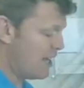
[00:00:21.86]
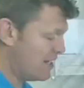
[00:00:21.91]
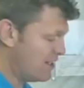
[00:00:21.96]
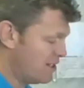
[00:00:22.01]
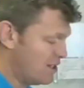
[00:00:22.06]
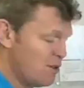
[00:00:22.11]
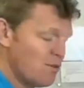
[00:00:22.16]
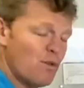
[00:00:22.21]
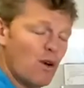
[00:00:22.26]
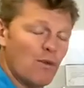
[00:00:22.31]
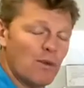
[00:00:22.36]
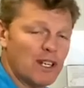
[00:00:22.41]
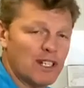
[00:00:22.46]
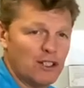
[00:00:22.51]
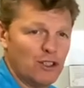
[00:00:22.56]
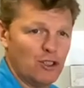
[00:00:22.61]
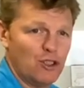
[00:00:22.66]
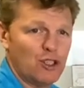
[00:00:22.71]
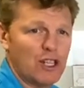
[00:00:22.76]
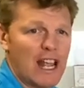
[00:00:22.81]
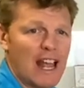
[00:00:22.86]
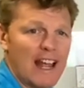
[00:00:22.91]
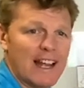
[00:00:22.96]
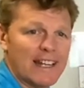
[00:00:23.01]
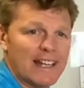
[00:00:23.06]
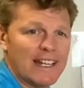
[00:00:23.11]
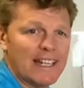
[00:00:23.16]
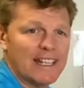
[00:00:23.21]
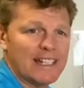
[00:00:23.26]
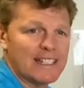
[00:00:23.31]
Okay, so what we're going to look
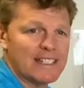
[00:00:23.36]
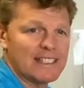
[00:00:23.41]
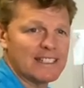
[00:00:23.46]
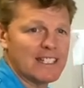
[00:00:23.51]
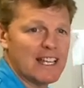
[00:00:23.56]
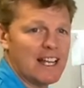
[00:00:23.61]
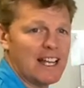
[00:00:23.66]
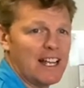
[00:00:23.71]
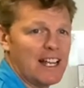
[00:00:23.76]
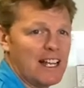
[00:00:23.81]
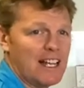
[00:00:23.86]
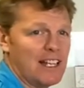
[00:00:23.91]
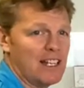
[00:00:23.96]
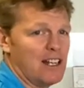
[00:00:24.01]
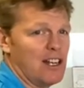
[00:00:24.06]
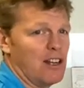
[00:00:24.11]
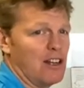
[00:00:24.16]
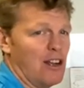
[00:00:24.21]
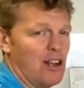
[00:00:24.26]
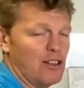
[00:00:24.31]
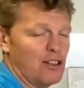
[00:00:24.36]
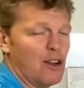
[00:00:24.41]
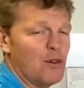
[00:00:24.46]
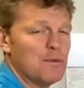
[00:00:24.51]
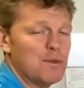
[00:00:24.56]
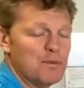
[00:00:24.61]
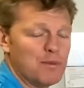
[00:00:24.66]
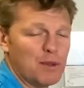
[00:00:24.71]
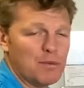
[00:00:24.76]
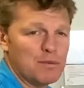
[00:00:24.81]
at is a
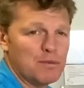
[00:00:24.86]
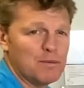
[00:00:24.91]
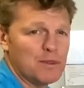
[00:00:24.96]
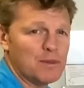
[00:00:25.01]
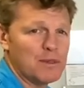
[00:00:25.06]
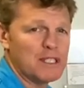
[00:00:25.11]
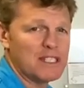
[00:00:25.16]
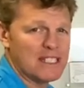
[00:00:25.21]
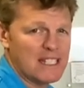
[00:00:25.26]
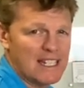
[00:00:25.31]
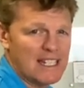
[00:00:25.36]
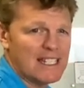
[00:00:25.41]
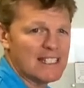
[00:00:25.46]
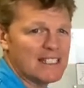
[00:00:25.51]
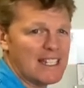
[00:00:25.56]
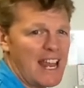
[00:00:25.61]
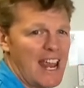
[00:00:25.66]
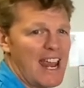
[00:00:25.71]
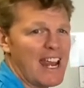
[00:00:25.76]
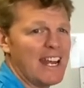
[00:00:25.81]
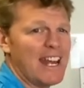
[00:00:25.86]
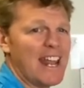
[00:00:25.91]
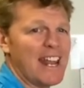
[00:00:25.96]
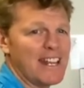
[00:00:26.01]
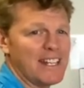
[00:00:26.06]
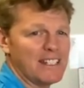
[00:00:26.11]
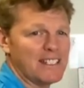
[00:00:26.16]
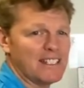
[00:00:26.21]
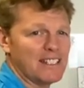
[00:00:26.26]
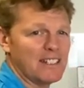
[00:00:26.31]
common problem that we see is
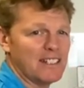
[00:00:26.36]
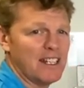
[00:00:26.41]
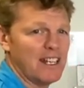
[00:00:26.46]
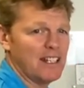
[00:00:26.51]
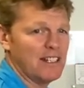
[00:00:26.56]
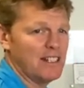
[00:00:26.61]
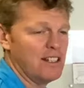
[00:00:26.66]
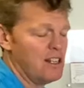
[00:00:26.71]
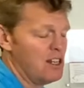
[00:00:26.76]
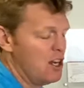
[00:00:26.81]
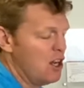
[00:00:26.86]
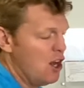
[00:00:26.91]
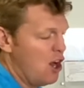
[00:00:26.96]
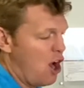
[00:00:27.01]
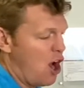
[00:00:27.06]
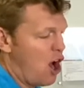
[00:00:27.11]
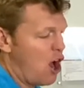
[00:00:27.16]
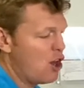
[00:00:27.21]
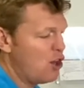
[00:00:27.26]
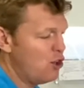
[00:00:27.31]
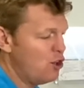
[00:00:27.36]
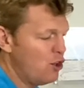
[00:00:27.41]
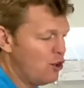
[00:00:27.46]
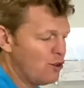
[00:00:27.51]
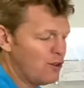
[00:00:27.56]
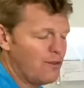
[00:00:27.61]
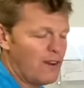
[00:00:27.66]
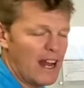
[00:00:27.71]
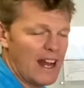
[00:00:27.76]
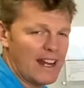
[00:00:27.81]
headaches, and a lot
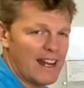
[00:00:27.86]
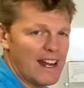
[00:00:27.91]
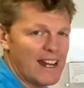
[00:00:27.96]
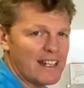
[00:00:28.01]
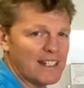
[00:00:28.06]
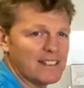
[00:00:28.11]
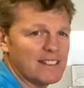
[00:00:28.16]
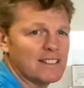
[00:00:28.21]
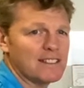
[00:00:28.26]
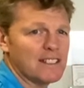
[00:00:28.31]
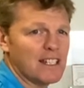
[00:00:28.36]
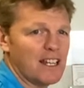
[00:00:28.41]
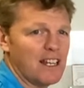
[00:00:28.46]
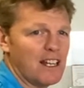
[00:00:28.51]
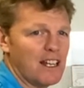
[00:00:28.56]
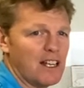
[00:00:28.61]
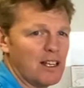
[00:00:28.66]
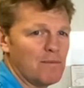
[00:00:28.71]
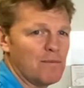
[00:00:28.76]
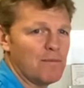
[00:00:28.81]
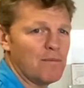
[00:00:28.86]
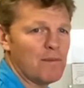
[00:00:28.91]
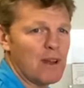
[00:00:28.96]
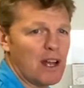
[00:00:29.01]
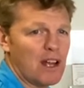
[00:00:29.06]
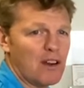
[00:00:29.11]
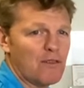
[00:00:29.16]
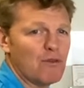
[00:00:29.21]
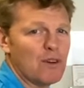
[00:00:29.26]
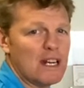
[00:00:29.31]
of headaches
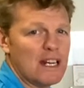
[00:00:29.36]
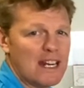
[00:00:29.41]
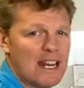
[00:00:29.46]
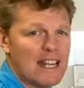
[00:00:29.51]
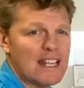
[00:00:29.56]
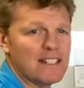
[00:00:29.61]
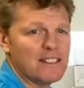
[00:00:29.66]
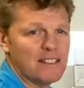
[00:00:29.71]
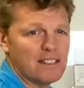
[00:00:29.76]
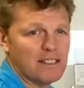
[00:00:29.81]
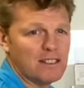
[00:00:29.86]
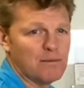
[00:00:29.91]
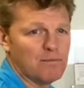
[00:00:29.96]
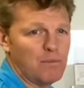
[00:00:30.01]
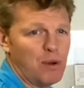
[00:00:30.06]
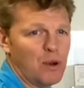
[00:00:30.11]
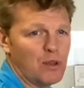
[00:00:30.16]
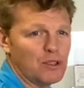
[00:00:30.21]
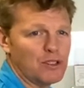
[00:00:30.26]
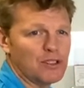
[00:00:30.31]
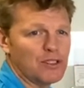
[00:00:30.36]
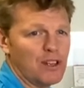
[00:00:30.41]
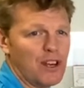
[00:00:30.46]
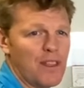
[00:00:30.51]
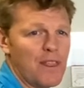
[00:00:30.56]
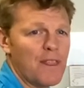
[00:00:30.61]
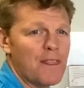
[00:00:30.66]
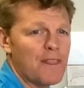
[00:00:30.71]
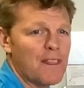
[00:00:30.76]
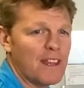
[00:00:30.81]
are related to posture.
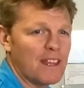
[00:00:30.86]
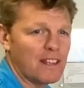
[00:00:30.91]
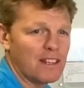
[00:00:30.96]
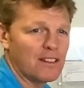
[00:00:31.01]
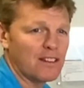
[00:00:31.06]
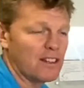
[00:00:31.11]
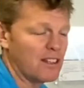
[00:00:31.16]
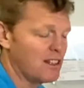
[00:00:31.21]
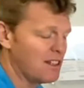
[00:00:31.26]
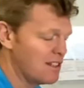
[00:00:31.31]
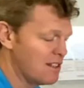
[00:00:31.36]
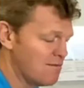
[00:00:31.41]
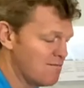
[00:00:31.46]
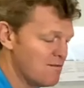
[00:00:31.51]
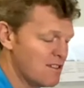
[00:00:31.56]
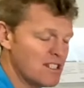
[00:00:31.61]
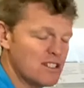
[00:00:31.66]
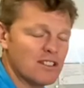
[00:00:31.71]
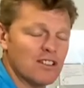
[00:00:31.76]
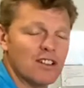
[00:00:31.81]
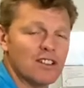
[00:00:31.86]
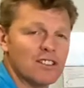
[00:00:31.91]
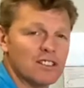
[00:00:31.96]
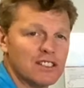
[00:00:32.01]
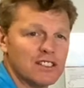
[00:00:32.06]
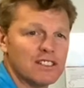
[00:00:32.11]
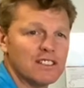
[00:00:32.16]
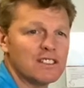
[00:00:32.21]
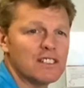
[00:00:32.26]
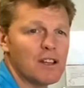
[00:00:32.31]
I think the research
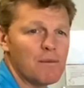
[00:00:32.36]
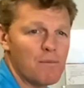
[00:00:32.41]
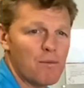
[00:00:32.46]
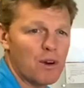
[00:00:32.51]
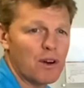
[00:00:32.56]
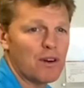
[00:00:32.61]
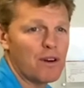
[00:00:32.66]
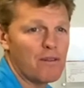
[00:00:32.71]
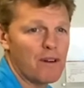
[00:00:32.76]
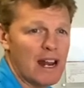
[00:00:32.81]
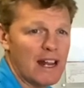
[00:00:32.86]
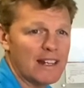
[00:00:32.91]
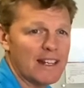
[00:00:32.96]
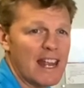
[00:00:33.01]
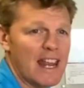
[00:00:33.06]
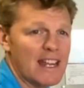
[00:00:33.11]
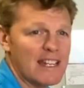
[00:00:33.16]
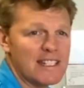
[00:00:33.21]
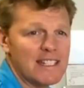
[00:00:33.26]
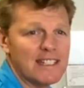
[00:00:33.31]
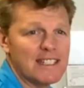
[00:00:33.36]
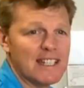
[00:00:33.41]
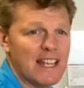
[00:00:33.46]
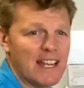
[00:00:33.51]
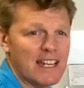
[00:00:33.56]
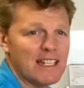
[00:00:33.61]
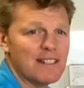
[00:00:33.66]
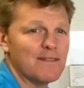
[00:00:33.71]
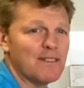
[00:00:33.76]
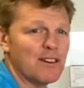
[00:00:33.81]
is somewhere around 80 to
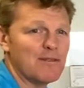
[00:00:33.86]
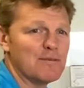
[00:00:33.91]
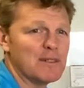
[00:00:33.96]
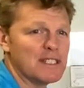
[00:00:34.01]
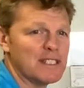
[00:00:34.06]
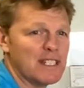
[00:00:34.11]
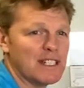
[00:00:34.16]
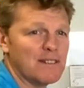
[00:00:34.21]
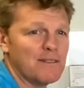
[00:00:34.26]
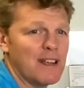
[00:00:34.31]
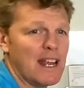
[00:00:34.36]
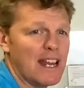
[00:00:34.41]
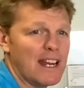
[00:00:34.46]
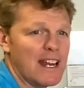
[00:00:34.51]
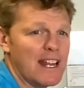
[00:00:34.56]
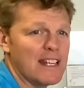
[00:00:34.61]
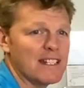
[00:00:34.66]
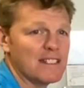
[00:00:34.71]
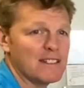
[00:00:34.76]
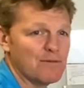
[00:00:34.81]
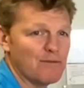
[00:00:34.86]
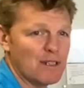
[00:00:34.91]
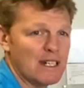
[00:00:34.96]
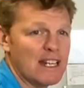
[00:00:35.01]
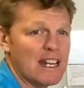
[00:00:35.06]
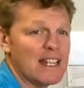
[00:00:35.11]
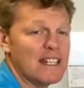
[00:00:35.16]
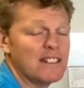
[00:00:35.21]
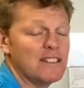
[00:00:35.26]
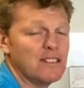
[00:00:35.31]
85% of headaches are
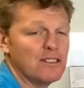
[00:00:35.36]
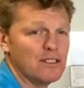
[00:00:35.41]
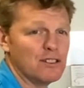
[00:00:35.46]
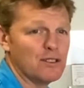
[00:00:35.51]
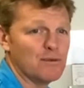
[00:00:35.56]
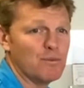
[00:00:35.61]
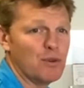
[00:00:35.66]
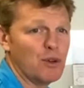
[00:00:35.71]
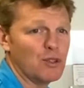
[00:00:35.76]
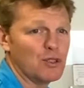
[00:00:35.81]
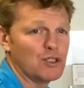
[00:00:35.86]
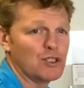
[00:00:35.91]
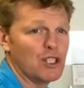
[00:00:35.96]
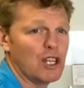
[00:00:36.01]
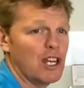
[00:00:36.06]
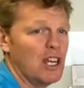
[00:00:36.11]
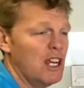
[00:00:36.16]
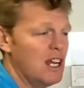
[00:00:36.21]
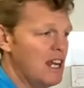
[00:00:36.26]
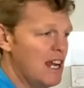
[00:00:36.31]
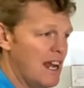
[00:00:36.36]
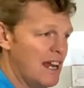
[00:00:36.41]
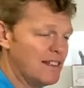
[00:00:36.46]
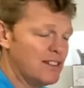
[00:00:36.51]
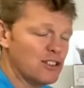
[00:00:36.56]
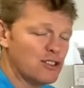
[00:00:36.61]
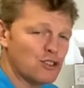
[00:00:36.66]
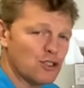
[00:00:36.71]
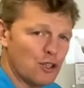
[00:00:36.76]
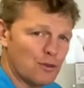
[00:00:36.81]
related to the posture and
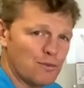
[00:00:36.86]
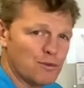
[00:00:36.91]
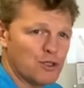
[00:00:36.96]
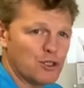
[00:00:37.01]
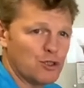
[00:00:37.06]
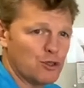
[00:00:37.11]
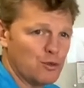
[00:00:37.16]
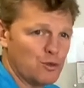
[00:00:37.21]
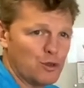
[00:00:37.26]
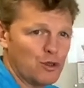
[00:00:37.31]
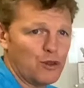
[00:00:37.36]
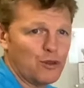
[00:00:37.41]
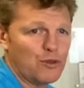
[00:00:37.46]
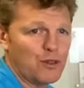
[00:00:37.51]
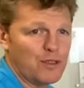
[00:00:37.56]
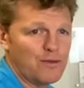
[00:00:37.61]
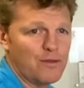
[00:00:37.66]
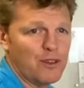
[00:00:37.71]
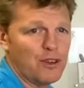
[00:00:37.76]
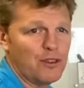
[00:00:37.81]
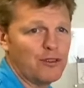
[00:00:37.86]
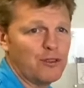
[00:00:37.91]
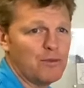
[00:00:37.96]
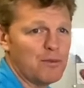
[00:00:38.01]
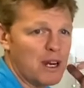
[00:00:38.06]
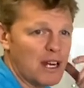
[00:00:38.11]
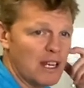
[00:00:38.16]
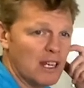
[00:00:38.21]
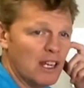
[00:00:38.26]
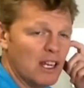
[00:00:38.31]
the top 2 or 3
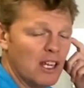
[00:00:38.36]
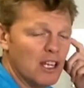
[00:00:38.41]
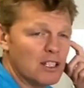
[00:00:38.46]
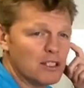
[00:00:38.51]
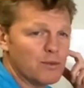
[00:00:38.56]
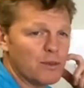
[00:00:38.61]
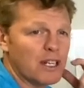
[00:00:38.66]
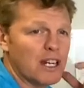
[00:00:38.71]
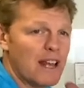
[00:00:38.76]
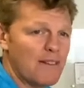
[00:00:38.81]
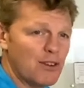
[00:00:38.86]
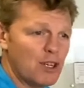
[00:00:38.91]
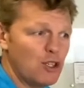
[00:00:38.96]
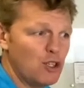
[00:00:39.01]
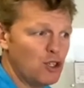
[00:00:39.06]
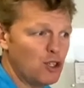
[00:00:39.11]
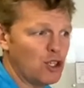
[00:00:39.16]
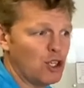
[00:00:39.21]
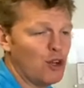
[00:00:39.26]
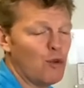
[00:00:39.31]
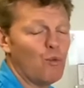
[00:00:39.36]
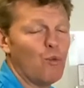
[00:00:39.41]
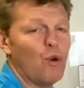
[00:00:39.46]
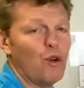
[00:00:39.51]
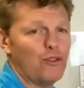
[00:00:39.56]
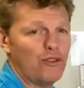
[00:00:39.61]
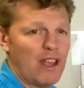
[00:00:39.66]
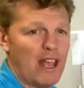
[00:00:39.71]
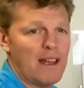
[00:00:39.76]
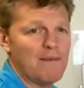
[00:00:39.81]
vertebrae. So we're going to have a look at
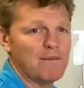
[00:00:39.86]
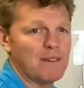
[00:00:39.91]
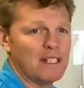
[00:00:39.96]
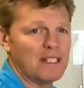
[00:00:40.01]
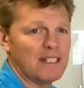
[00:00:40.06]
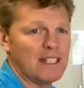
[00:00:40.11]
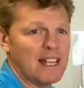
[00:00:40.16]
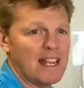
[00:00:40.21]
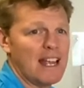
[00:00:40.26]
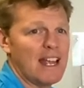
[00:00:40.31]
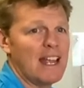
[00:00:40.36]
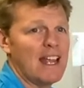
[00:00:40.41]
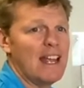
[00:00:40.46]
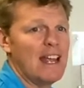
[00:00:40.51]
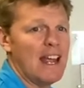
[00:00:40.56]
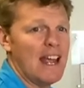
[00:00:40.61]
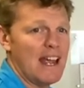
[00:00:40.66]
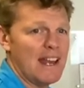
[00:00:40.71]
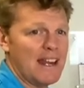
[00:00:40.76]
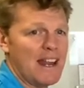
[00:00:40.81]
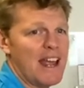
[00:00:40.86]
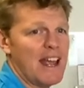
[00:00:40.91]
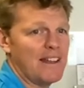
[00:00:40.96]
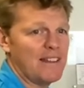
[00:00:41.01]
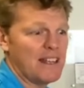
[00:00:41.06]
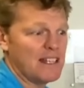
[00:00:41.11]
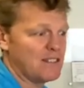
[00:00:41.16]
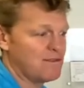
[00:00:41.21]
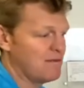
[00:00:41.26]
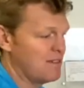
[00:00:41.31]
what's happening there and how
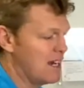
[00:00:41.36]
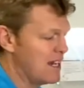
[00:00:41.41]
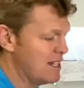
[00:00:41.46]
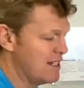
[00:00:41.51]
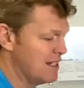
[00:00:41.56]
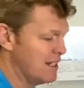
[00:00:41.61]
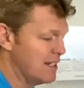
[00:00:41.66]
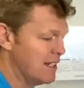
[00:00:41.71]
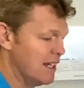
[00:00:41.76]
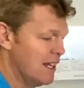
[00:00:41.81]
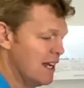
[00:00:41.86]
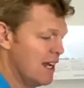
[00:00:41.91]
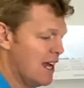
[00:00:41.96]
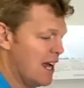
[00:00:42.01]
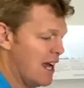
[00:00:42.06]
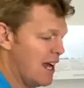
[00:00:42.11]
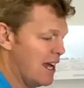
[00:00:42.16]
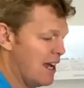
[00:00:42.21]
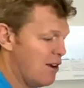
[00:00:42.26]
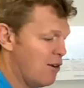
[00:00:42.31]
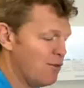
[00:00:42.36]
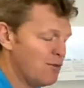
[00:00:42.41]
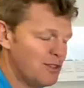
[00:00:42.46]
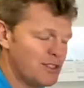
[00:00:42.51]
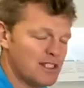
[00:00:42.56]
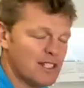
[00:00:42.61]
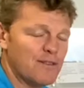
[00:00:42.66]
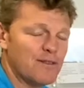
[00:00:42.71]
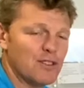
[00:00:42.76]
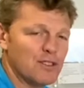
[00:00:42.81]
that's related.
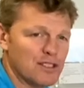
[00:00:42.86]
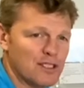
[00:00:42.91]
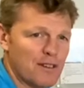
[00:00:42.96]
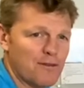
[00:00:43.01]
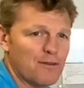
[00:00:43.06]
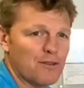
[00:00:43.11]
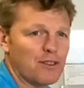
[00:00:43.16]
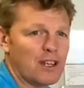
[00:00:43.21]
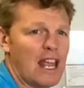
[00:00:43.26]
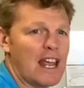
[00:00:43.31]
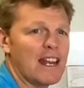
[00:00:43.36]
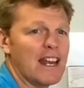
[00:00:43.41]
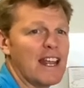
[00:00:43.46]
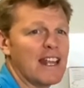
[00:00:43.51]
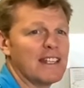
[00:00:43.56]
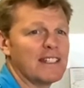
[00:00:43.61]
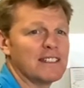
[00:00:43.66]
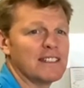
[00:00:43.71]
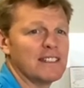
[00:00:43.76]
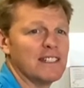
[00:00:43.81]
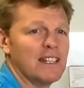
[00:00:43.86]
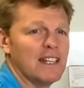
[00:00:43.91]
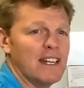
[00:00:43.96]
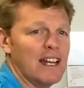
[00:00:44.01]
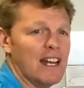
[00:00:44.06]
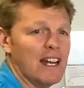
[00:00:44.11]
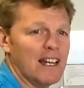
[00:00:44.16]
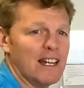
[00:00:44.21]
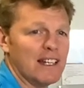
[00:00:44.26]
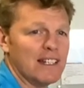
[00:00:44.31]
Obviously, if you're suffering headaches
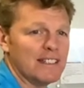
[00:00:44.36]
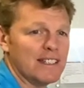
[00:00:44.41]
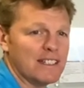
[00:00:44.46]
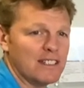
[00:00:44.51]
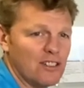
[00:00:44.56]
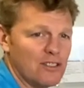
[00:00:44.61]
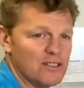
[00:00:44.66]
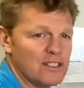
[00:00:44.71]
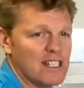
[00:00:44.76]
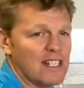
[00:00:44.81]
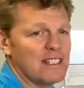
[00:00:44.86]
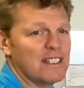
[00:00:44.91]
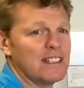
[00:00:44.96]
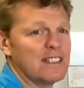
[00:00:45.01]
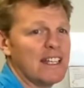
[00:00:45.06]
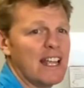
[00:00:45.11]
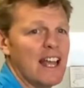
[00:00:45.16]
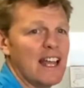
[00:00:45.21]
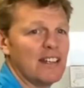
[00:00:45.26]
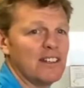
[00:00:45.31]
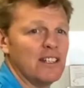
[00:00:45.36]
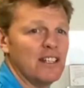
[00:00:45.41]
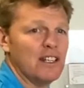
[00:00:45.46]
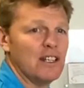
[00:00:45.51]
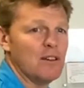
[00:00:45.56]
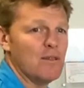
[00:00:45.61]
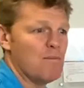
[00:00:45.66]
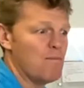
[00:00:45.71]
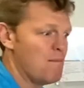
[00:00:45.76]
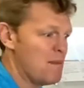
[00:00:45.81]
and they don't settle down,
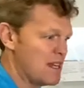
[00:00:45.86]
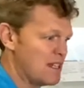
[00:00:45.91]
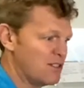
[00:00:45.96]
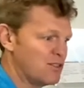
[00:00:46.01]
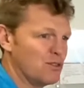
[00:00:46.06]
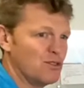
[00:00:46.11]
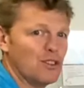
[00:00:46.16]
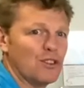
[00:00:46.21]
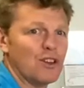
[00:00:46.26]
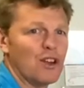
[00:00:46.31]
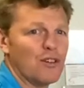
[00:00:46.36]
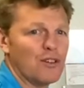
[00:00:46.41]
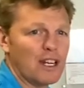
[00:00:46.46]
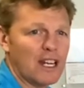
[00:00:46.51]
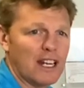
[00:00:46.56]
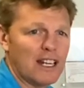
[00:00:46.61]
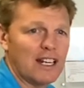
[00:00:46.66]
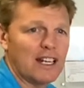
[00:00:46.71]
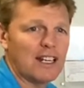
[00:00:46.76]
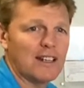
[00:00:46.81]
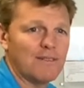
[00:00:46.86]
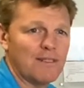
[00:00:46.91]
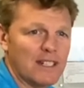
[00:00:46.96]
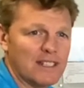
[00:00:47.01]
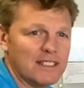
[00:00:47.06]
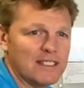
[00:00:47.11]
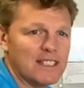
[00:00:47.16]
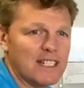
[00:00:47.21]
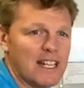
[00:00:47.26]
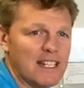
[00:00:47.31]
make sure you go and get it
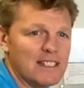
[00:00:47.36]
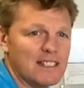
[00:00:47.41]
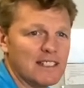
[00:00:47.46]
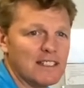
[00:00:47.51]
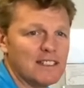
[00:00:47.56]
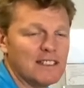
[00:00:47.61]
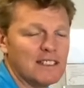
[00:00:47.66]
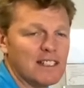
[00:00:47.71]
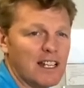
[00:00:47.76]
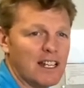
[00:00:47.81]
investigated.